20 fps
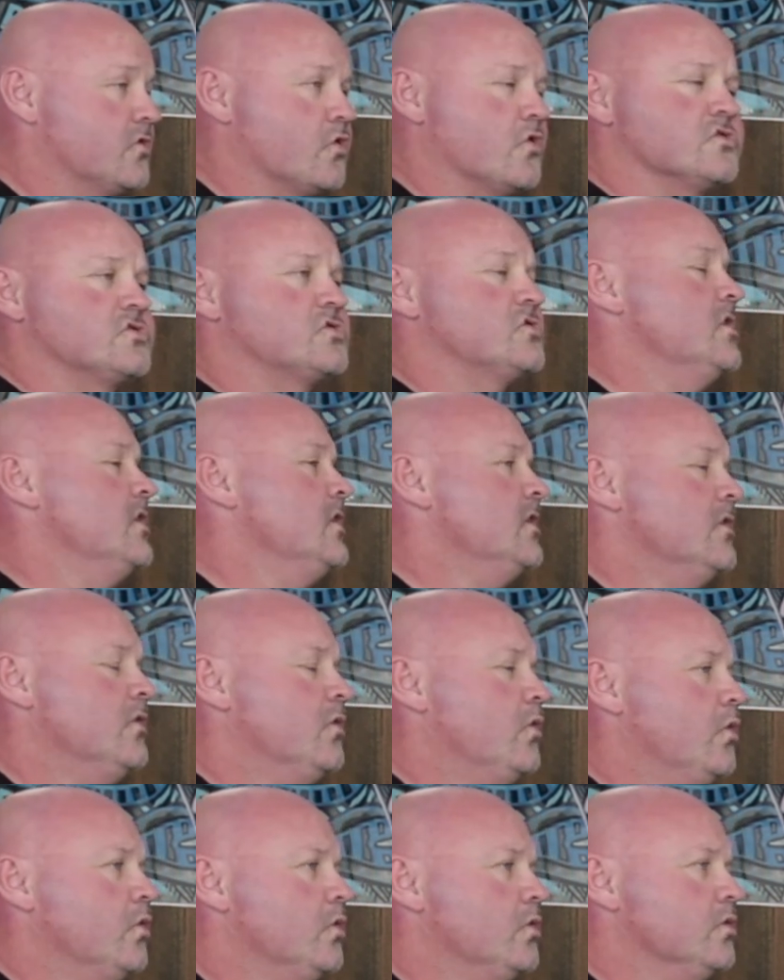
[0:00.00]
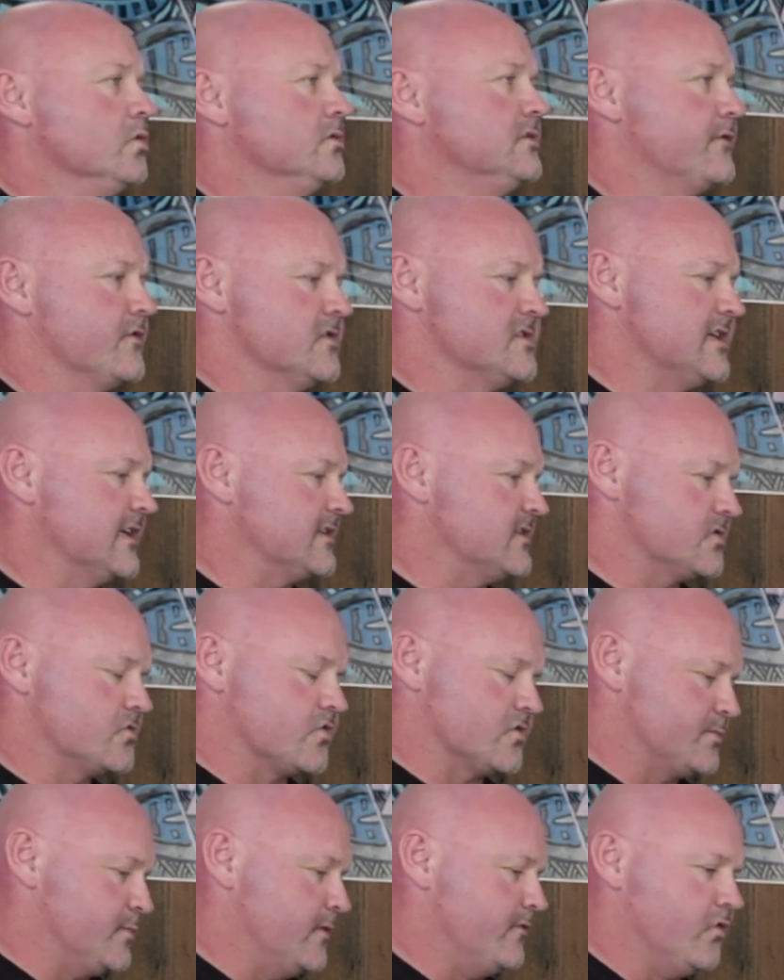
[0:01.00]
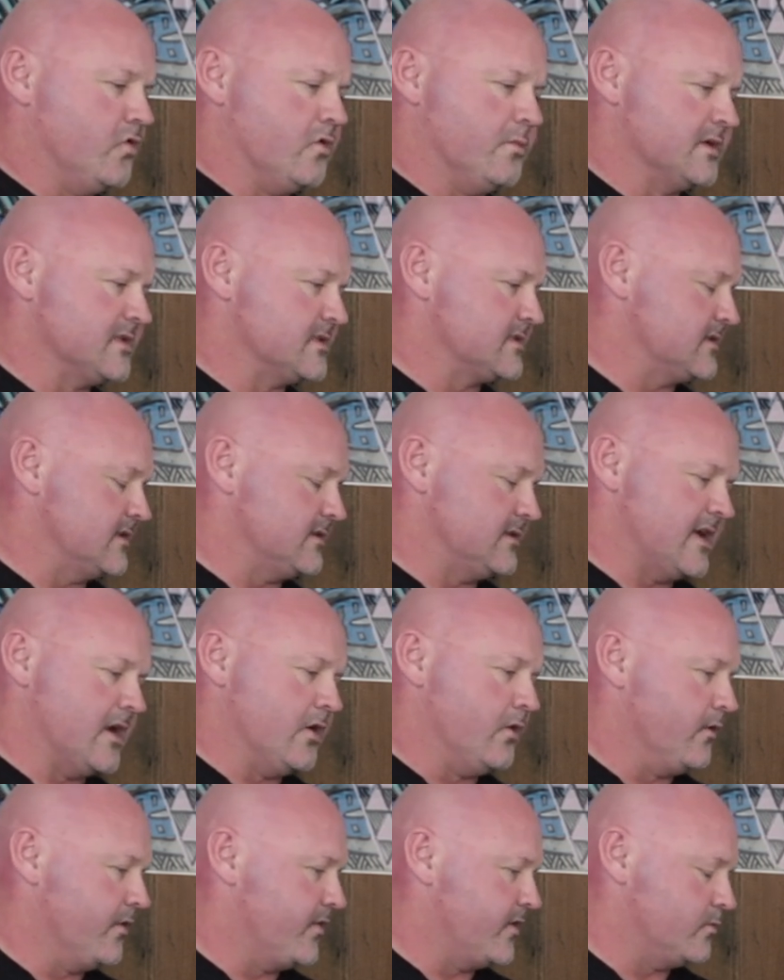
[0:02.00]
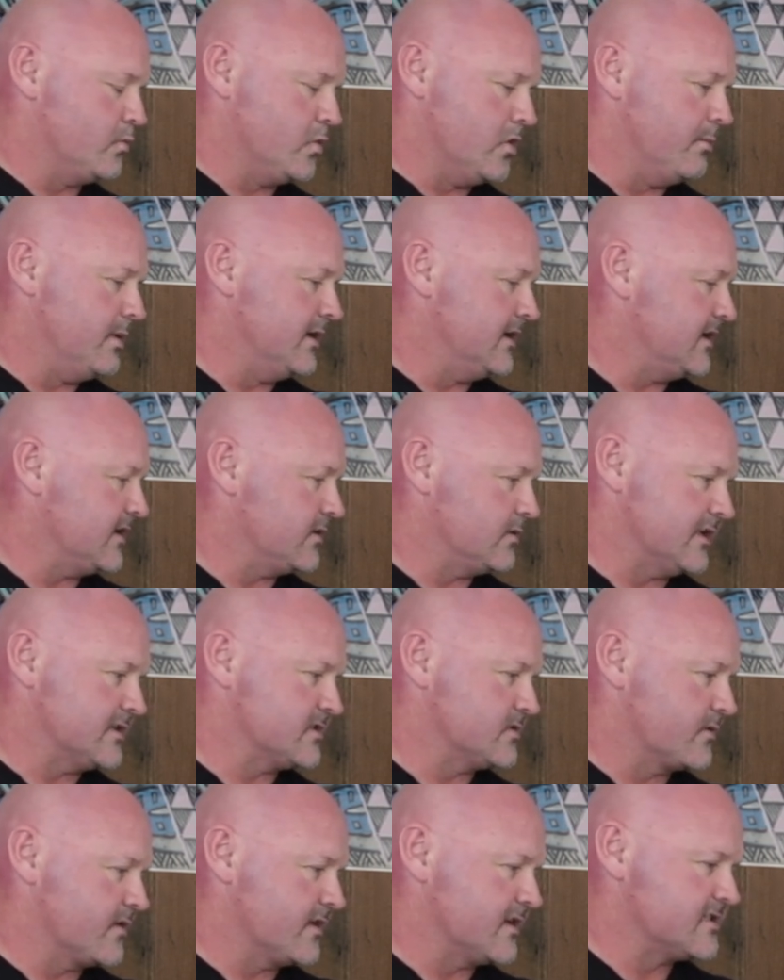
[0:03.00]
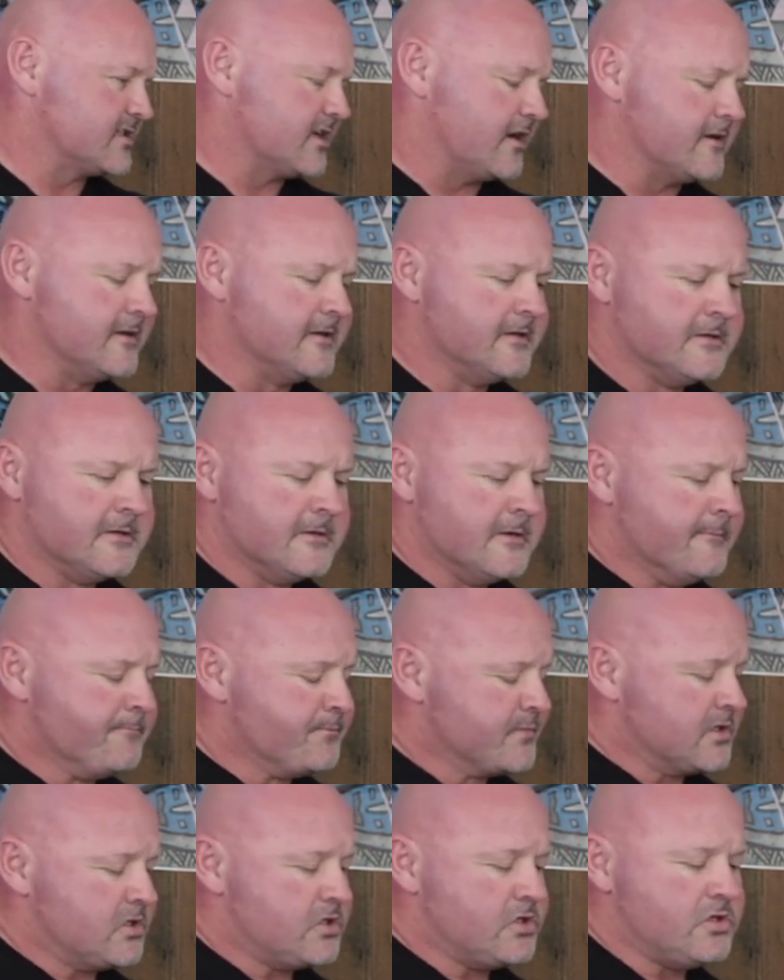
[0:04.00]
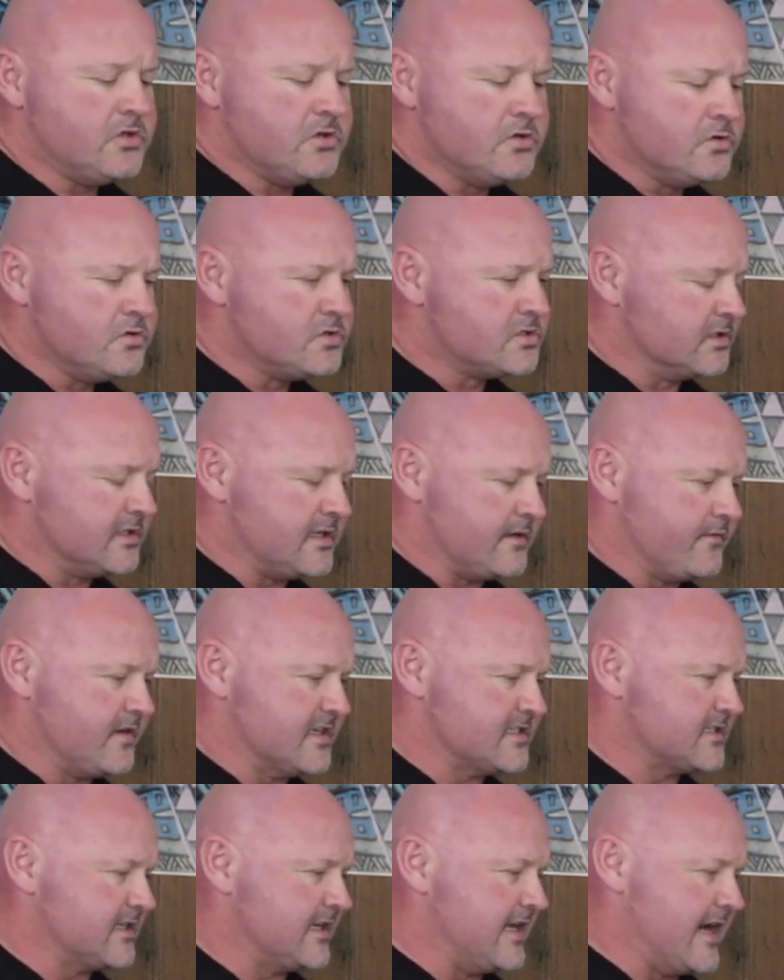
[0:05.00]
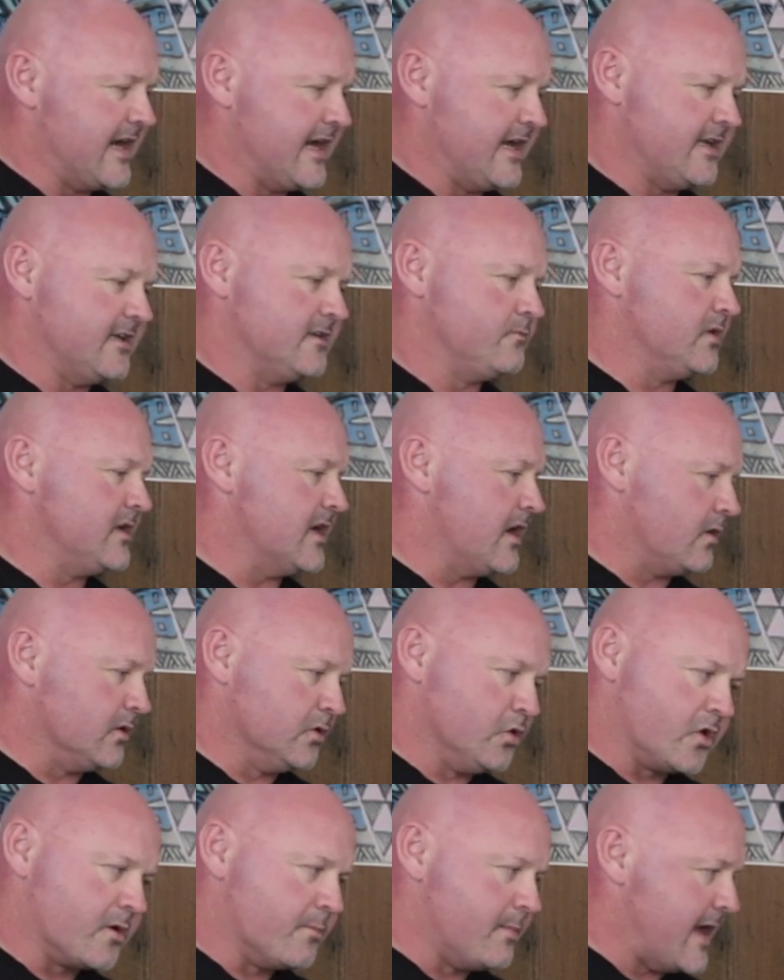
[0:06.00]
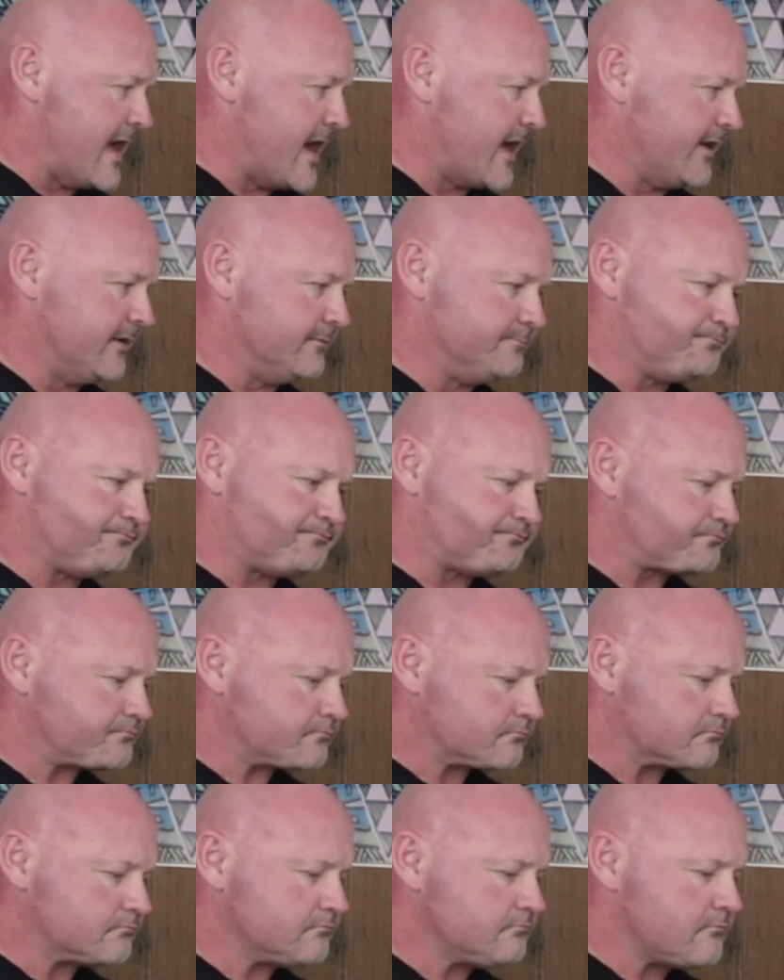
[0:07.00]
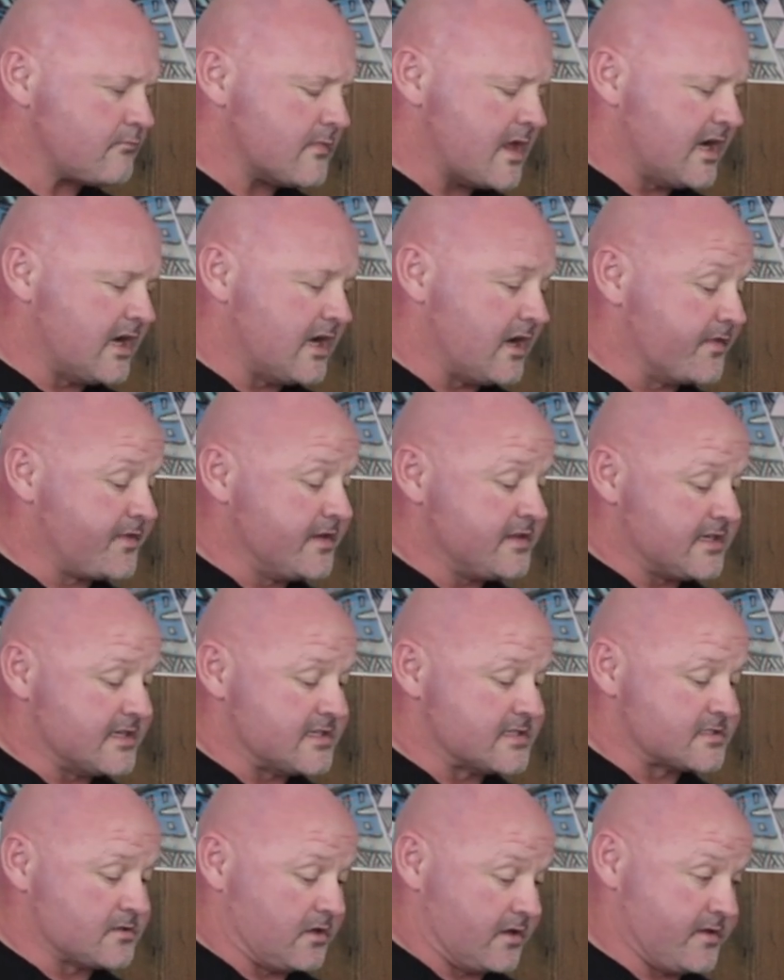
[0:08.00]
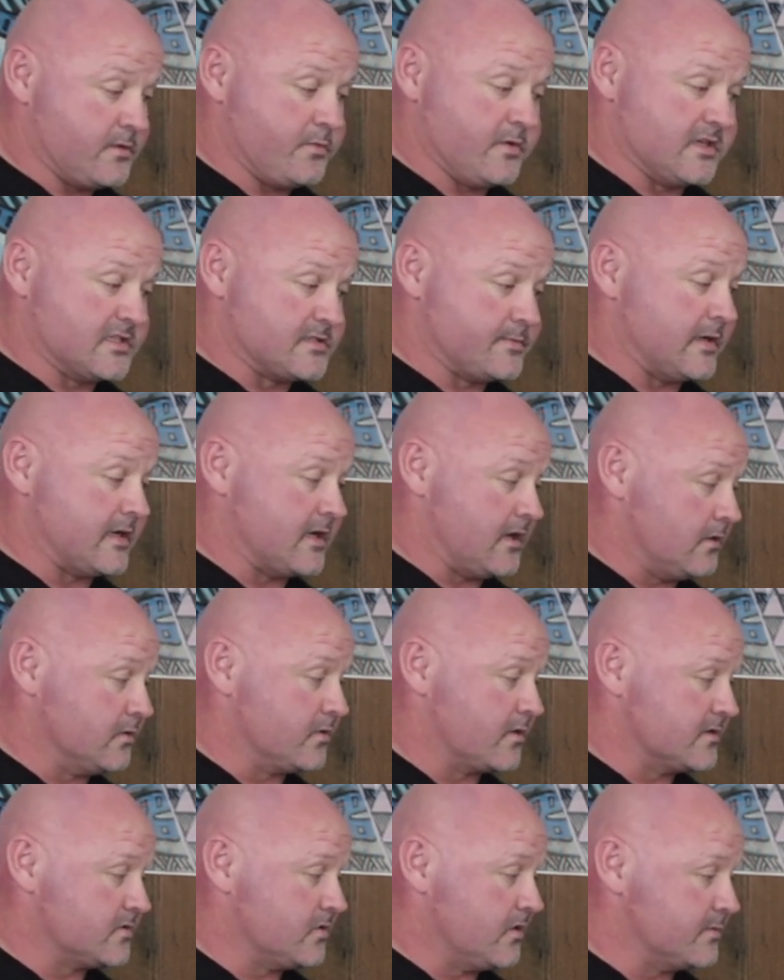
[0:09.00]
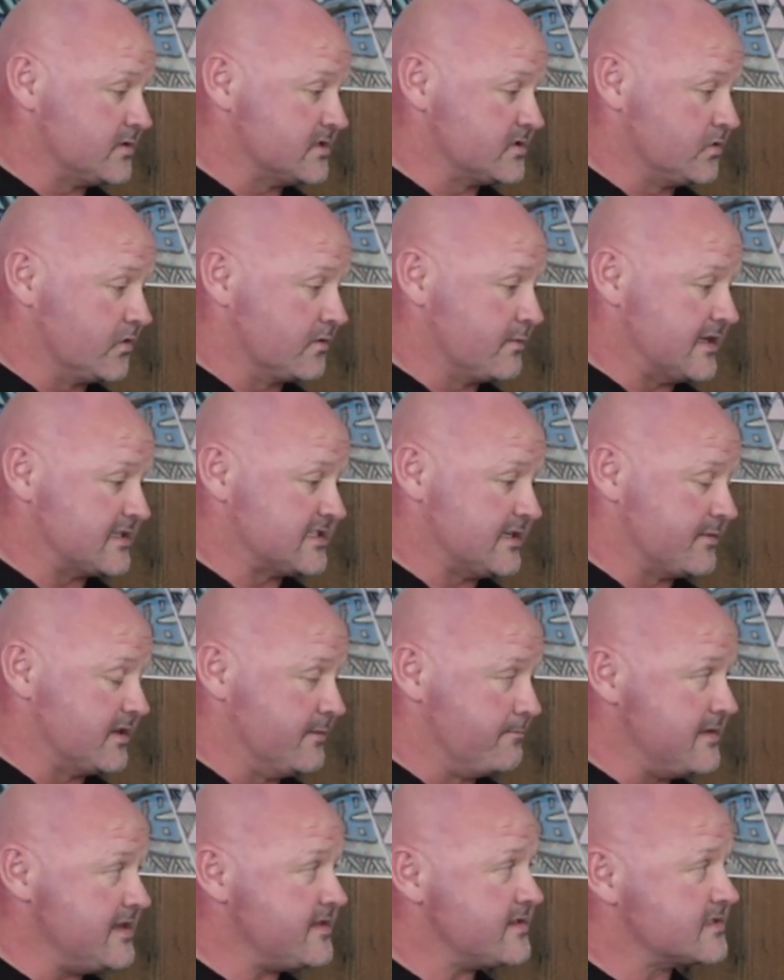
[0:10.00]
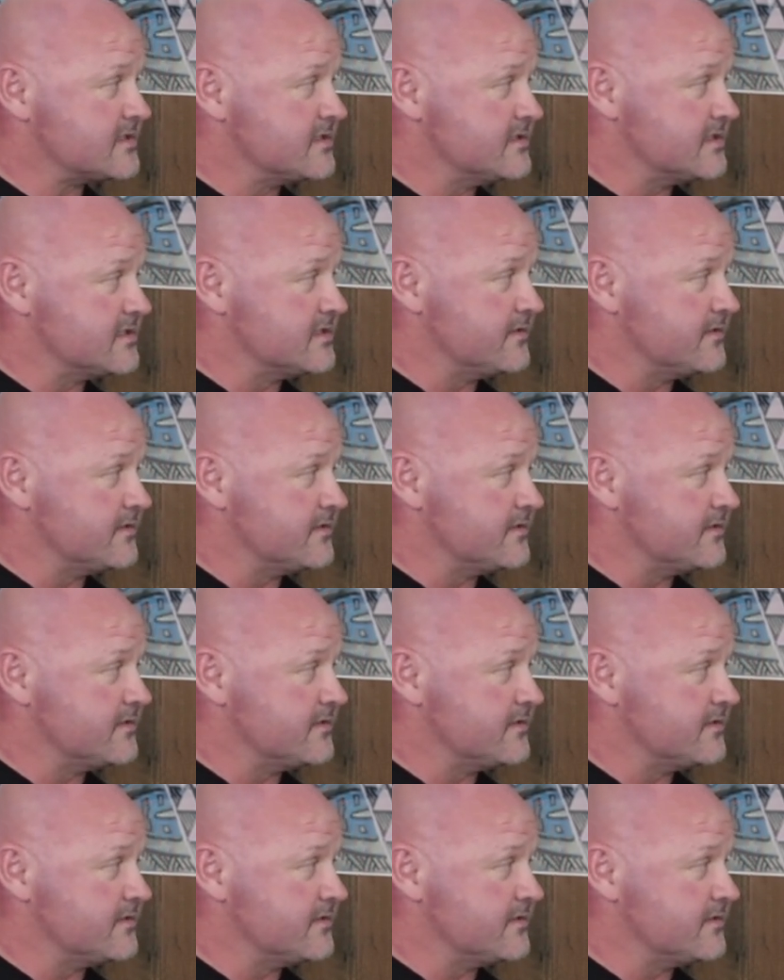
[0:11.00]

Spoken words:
Across all different sectors, across performance and health and well-being and all that sort of thing. So hugely investigated. We know a lot about it. I think we could spend a whole lot of time just talking about some of the myths, because